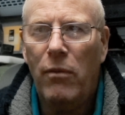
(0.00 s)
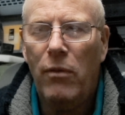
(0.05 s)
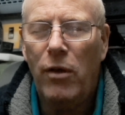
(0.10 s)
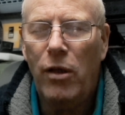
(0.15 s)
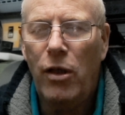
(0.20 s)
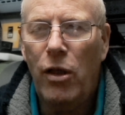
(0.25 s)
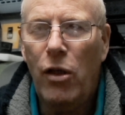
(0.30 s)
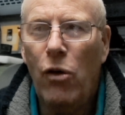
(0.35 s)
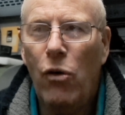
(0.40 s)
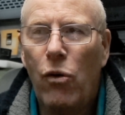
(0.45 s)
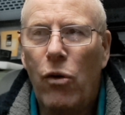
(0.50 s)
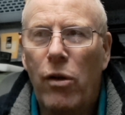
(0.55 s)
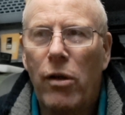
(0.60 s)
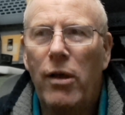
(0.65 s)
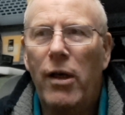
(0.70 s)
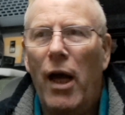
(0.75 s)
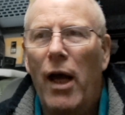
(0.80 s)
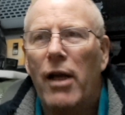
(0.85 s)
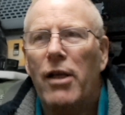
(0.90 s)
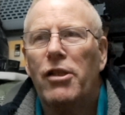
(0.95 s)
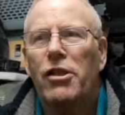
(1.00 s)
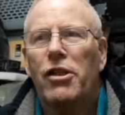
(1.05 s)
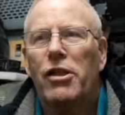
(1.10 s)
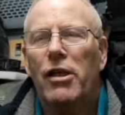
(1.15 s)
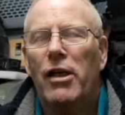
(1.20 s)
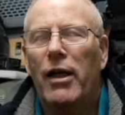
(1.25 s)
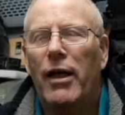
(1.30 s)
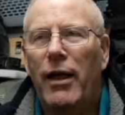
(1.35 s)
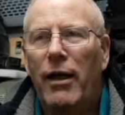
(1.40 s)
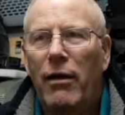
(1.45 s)
you can
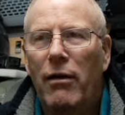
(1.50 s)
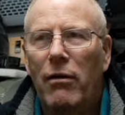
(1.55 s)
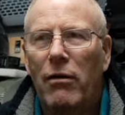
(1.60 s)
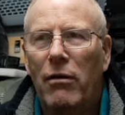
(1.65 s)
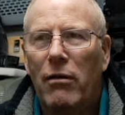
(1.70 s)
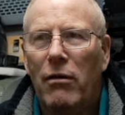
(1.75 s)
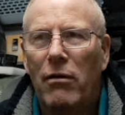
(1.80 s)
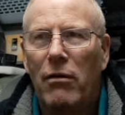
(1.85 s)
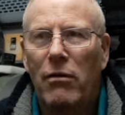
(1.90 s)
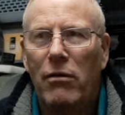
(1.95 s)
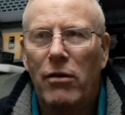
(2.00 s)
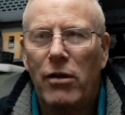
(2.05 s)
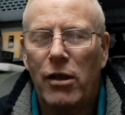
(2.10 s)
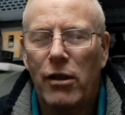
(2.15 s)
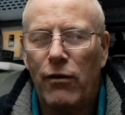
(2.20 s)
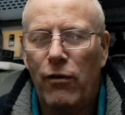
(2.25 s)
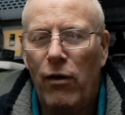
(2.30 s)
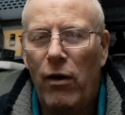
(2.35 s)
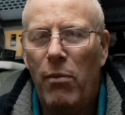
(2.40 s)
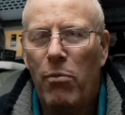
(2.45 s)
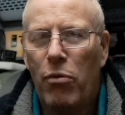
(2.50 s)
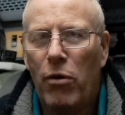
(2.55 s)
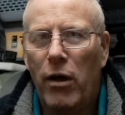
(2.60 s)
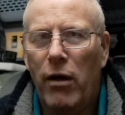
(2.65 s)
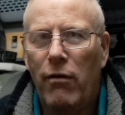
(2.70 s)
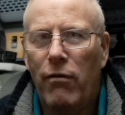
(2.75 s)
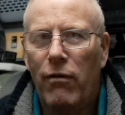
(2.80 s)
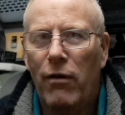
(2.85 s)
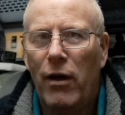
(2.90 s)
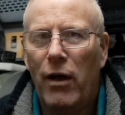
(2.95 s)
actually, just very
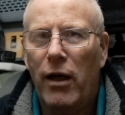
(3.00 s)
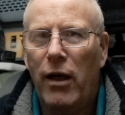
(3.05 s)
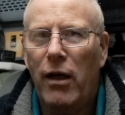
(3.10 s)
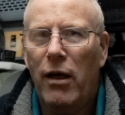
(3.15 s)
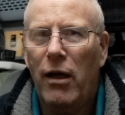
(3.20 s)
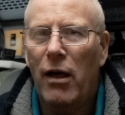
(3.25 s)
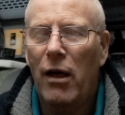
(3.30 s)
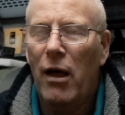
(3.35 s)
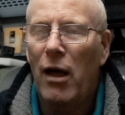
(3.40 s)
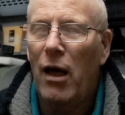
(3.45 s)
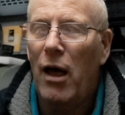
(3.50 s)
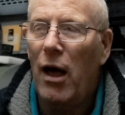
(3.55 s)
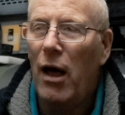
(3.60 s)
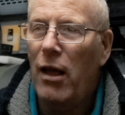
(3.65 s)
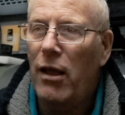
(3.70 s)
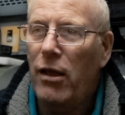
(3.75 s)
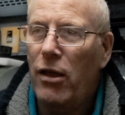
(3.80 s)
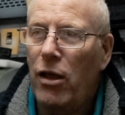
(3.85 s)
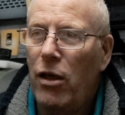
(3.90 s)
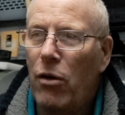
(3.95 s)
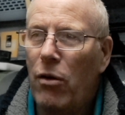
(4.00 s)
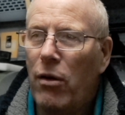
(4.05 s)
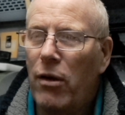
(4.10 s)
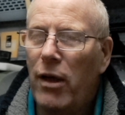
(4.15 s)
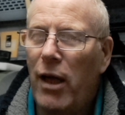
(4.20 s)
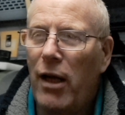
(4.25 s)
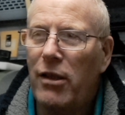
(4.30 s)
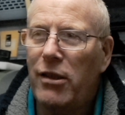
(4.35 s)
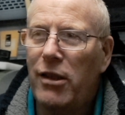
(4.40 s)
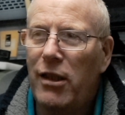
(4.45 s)
briefly, you can
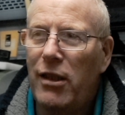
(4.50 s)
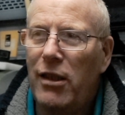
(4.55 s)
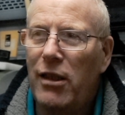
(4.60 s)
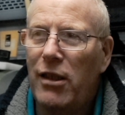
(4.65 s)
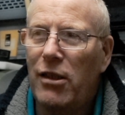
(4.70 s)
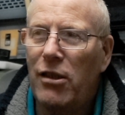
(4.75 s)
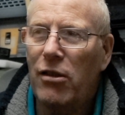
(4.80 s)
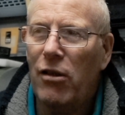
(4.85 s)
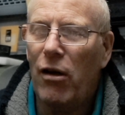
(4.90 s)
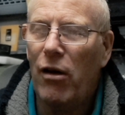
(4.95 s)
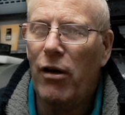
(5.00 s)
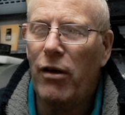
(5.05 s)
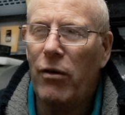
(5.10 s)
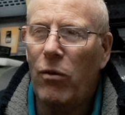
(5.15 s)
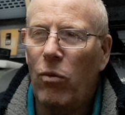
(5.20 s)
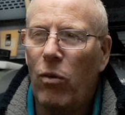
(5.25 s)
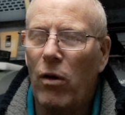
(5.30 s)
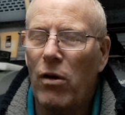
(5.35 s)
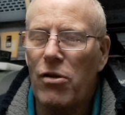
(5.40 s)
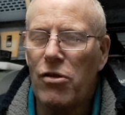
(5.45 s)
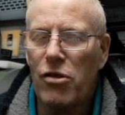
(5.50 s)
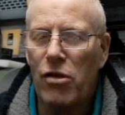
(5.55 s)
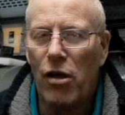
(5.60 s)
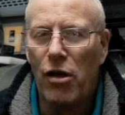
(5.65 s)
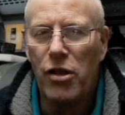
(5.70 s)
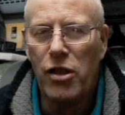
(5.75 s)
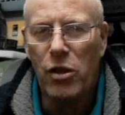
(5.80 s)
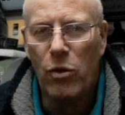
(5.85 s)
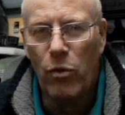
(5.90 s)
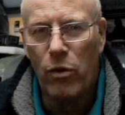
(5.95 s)
actually decide on what
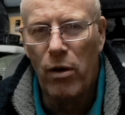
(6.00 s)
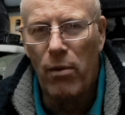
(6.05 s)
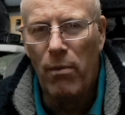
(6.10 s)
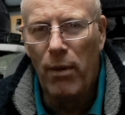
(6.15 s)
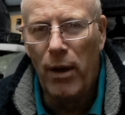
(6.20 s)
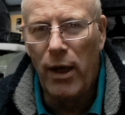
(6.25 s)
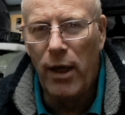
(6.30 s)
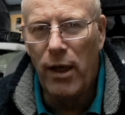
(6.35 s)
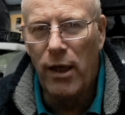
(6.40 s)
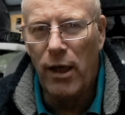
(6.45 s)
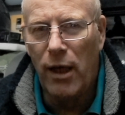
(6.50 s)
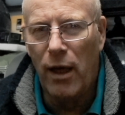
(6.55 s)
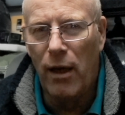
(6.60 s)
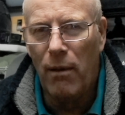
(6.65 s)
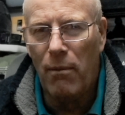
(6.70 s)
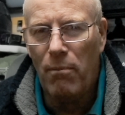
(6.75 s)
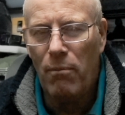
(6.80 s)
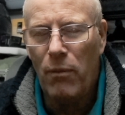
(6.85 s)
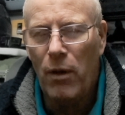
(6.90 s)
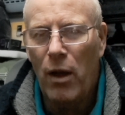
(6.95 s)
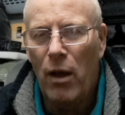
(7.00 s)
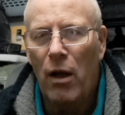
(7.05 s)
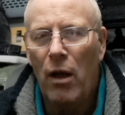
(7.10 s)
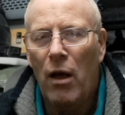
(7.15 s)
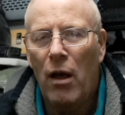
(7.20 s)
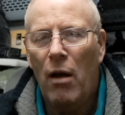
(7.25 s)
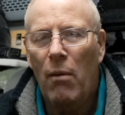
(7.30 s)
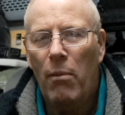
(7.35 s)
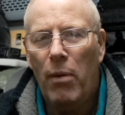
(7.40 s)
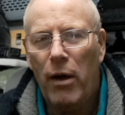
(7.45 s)
size you want to make it.
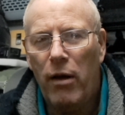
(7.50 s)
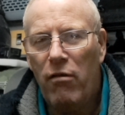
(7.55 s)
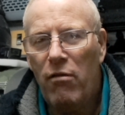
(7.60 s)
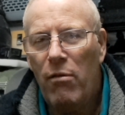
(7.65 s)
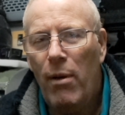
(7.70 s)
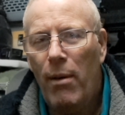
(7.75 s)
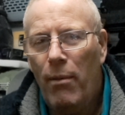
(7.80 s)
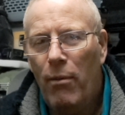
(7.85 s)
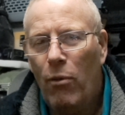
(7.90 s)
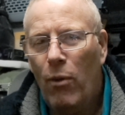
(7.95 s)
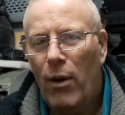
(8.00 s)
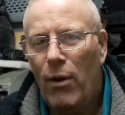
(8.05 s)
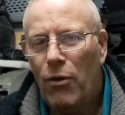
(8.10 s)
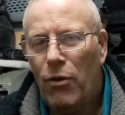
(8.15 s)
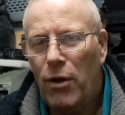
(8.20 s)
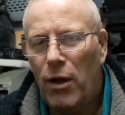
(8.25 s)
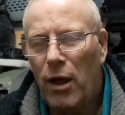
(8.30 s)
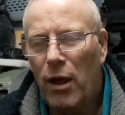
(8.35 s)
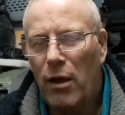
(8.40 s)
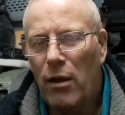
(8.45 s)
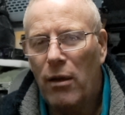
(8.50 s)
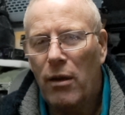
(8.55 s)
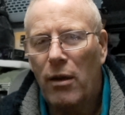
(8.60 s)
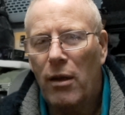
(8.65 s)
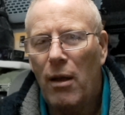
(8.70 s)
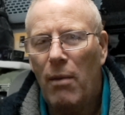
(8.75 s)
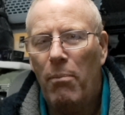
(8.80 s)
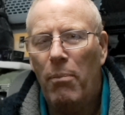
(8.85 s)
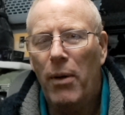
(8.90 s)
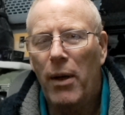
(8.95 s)
But you remember one thing,
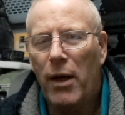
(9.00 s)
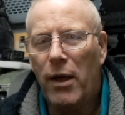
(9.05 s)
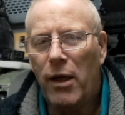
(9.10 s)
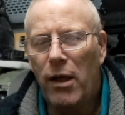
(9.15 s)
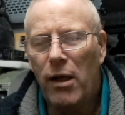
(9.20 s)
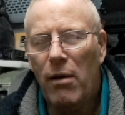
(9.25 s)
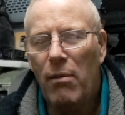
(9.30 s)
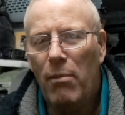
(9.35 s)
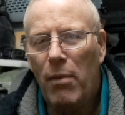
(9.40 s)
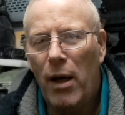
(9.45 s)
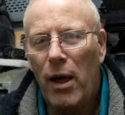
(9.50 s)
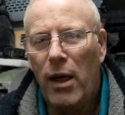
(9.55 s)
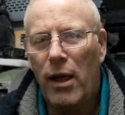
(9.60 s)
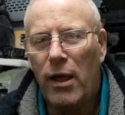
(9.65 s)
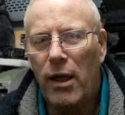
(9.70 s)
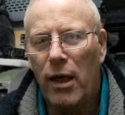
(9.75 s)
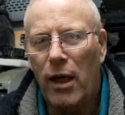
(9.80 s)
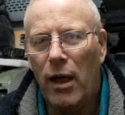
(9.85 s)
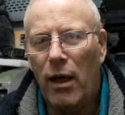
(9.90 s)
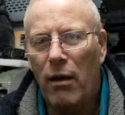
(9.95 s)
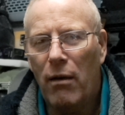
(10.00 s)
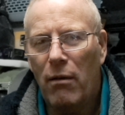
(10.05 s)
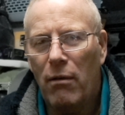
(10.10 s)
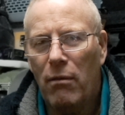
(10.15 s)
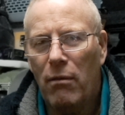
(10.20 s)
the bigger you make it,